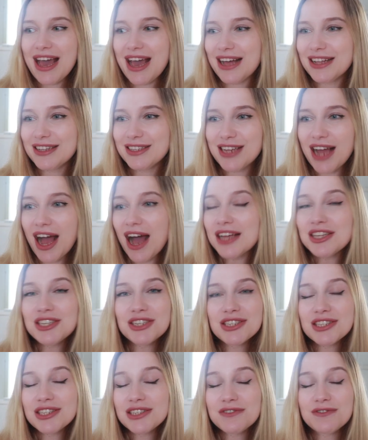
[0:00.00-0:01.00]
And I
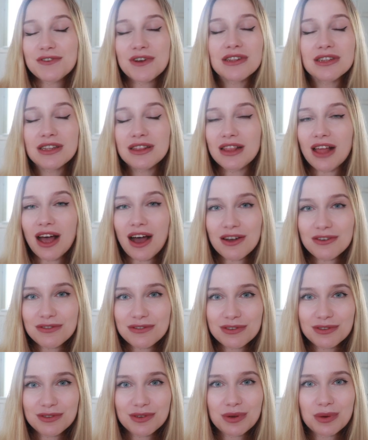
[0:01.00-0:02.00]
just fell in
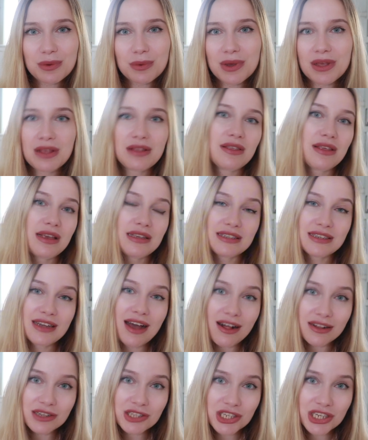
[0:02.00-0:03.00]
love with this
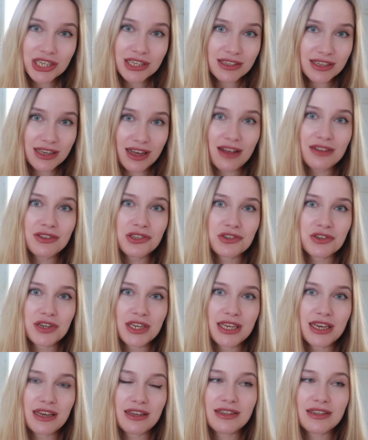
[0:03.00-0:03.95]
culture and country.